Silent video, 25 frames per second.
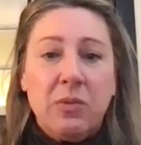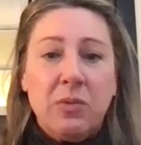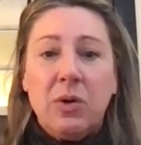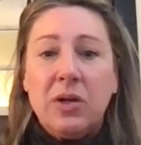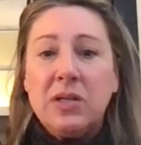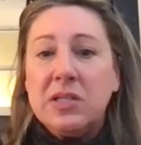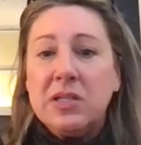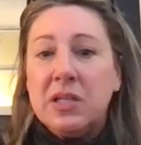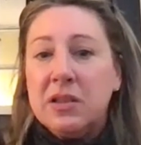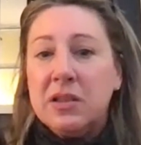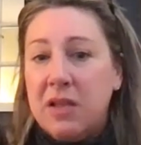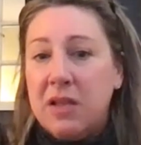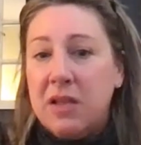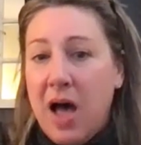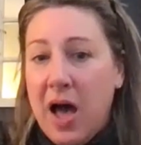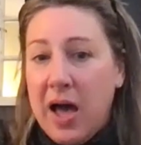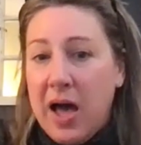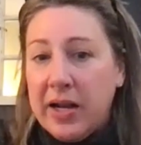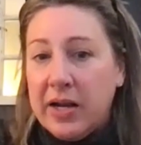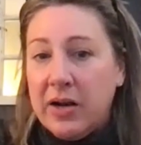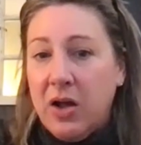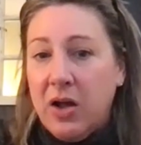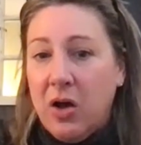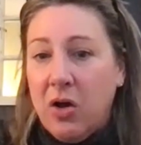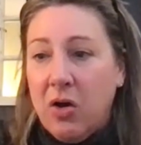worked a lot
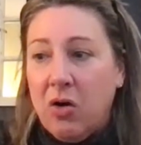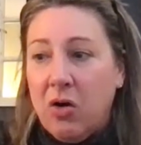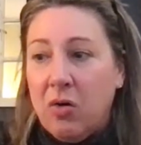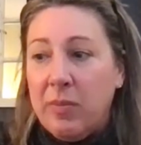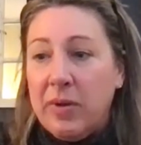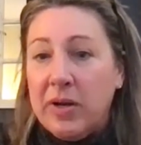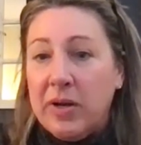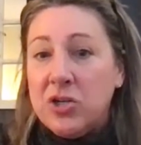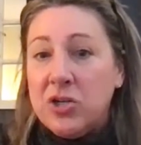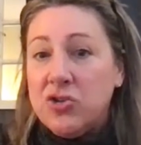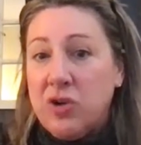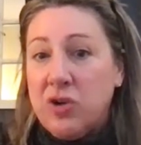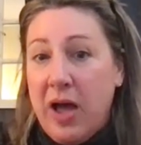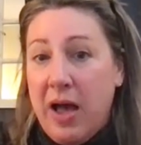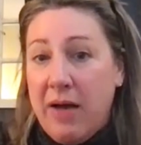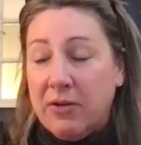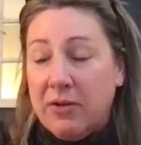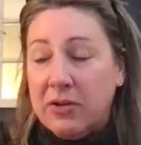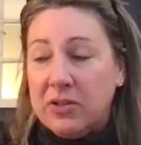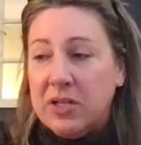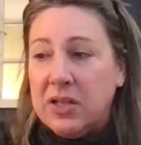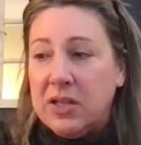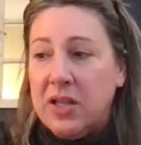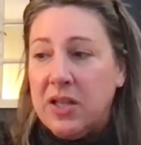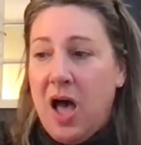at home, and I
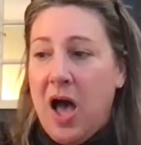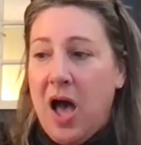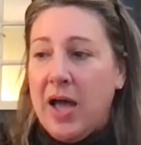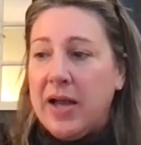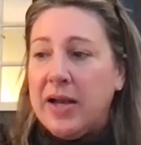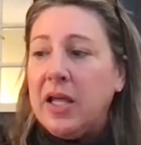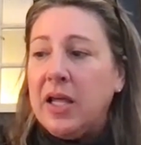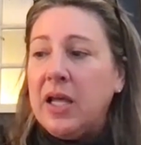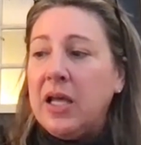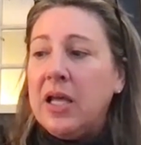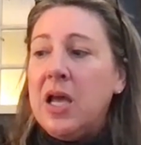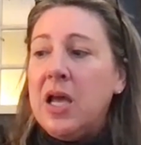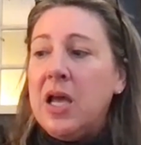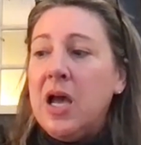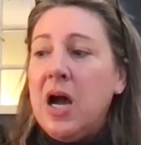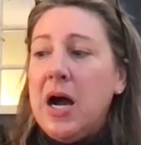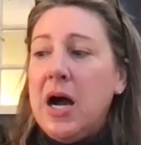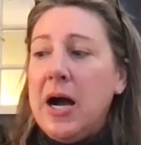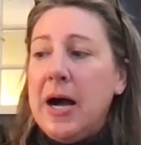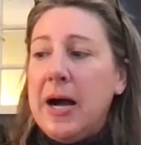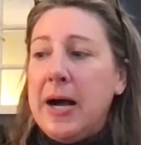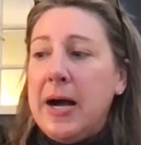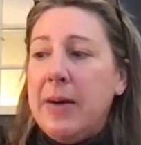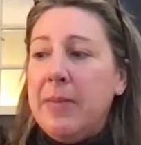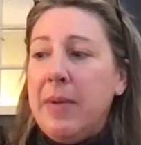traveled a lot.
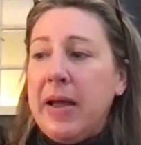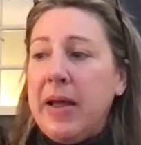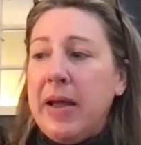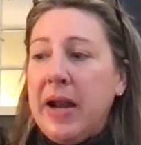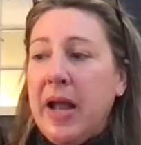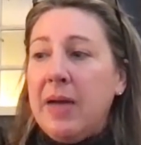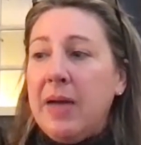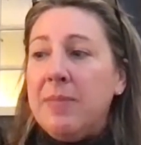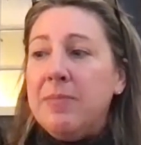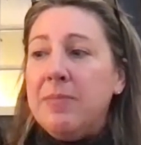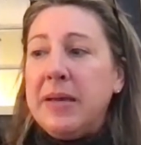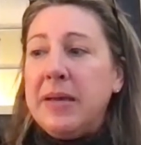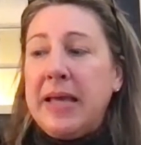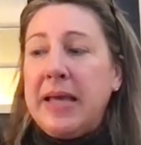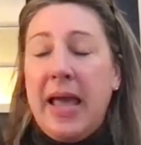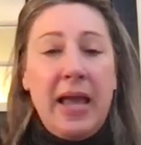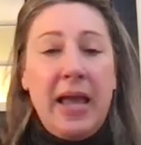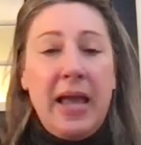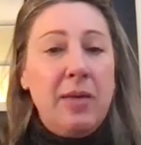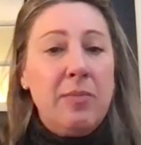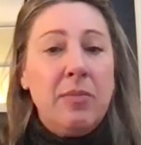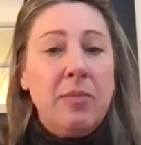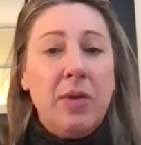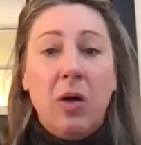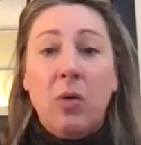And I
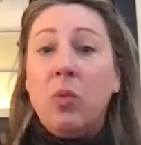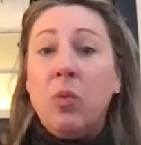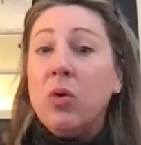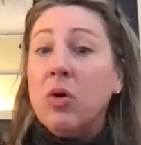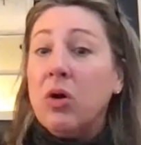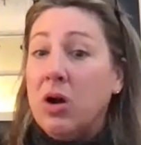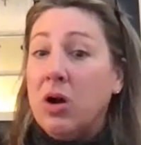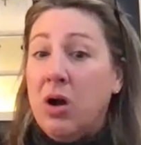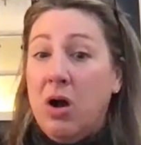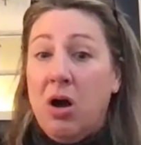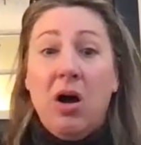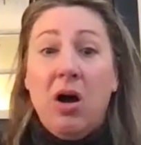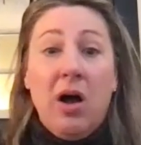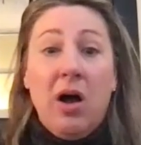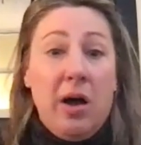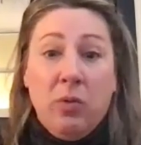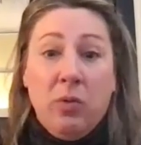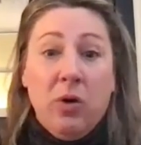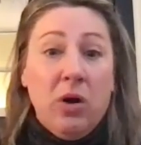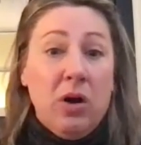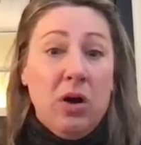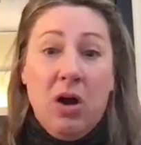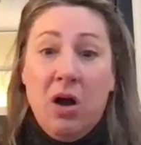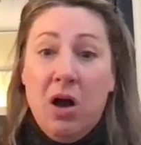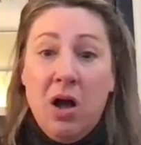became a
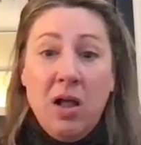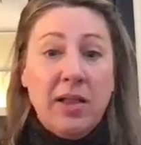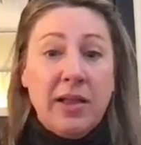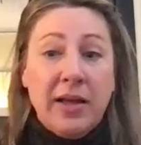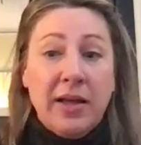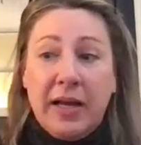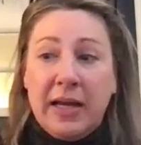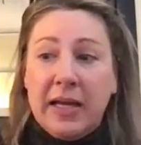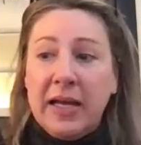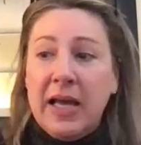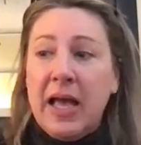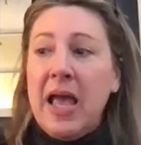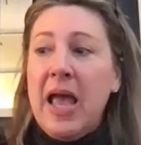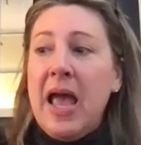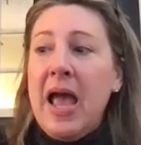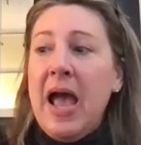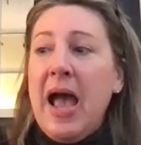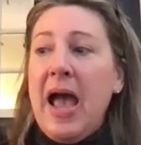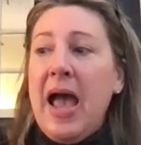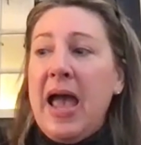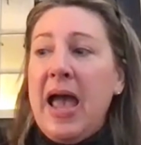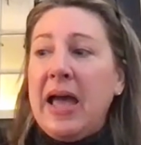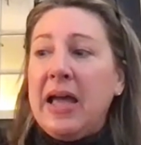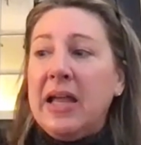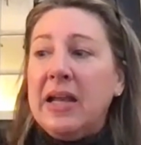workaholic.
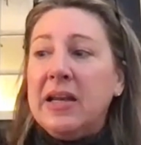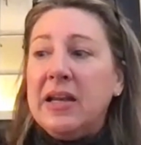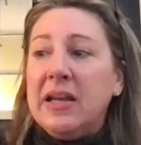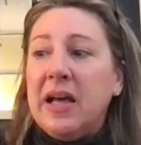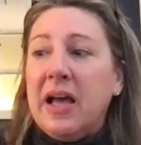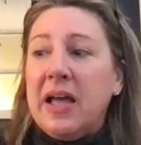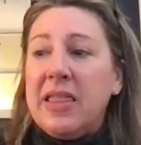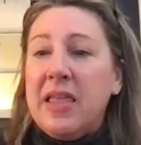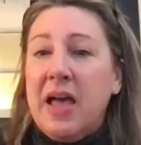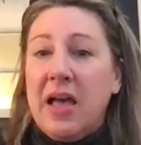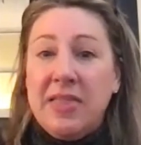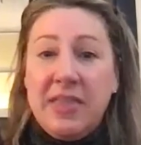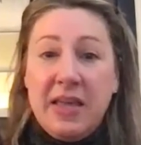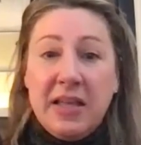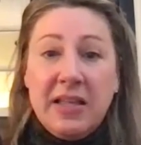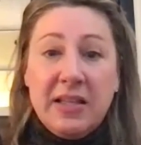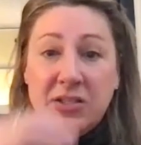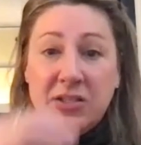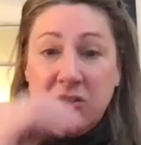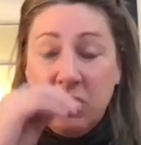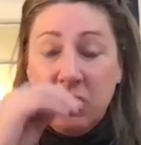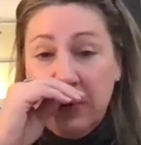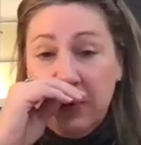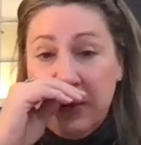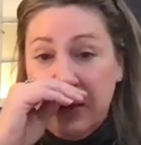And I think
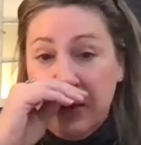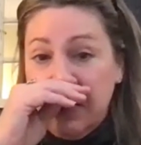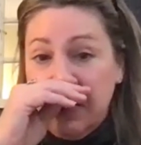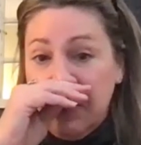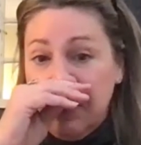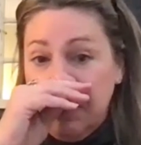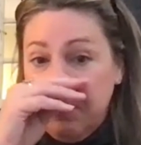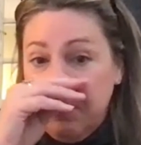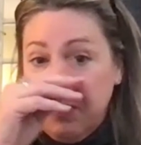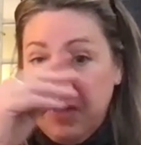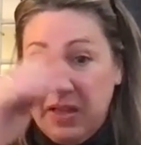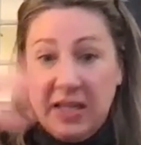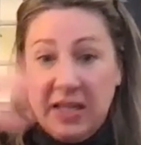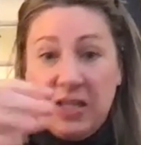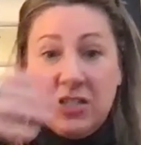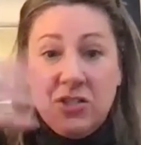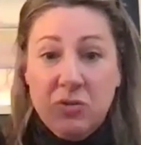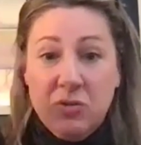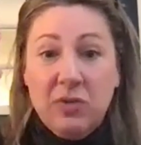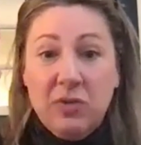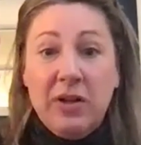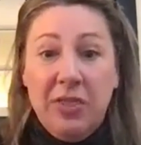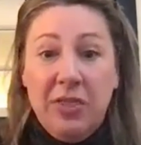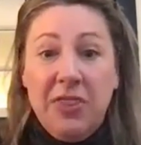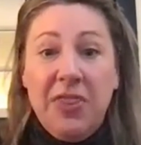that's a real
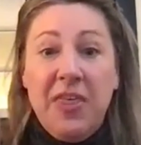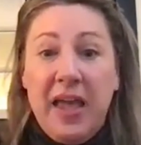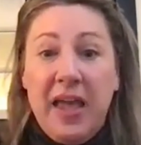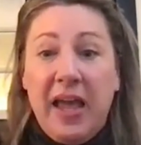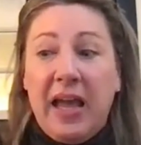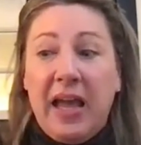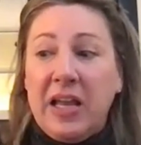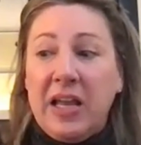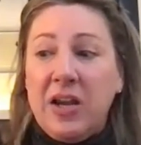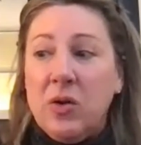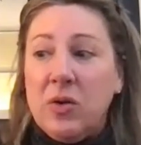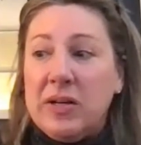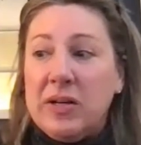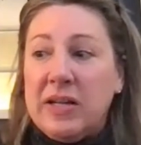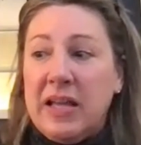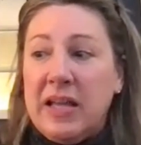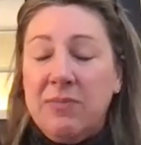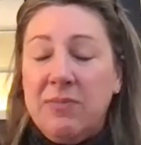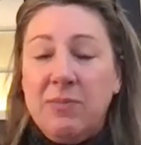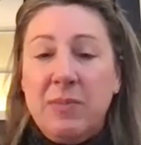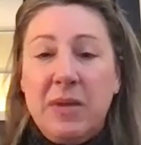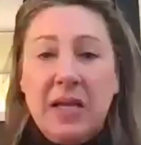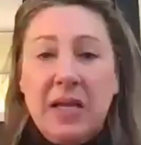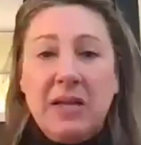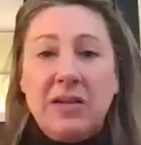thing. You know, it
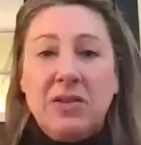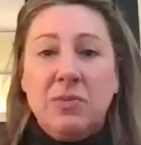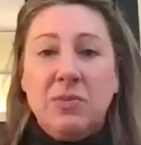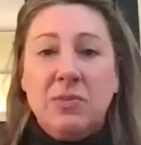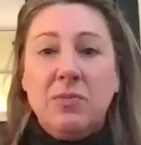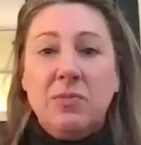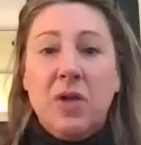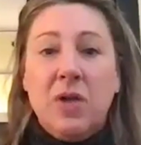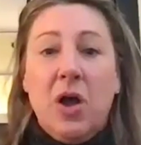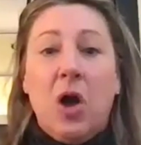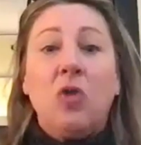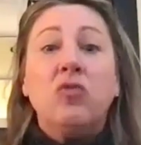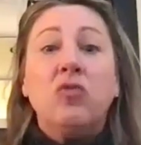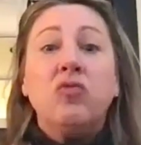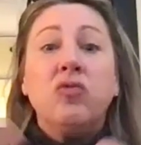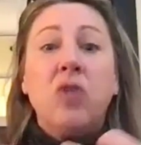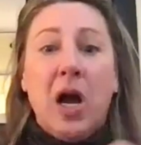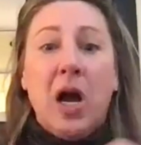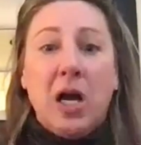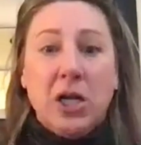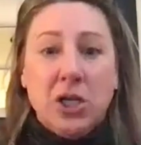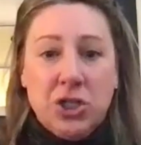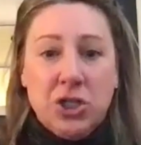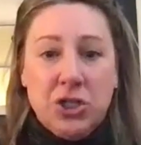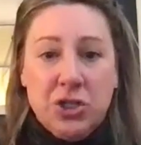gave me a
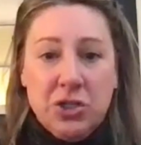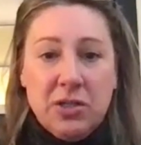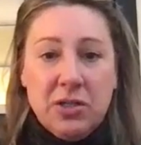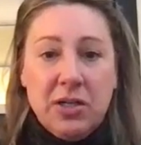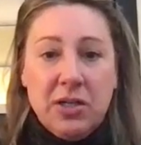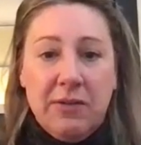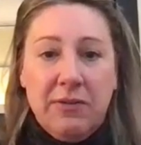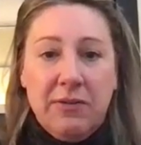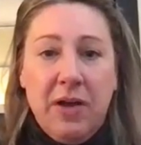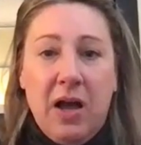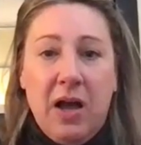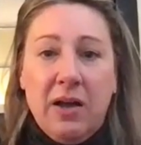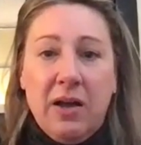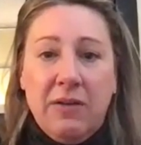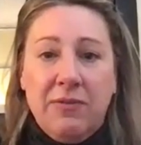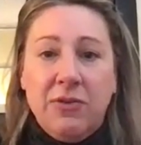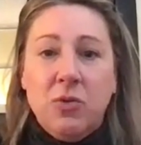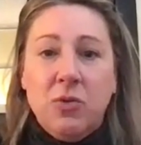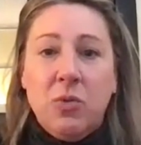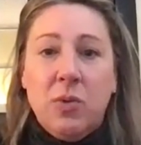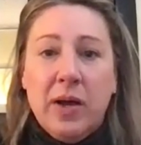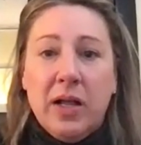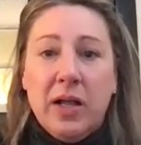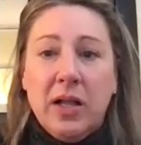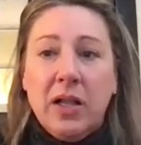rush, if
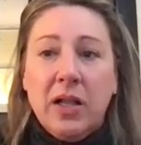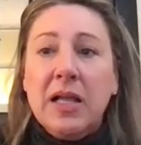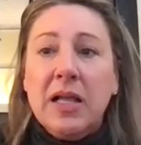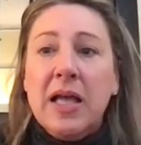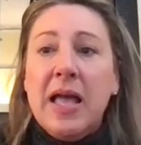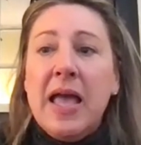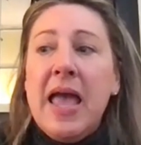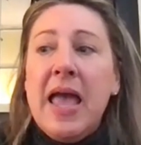you will.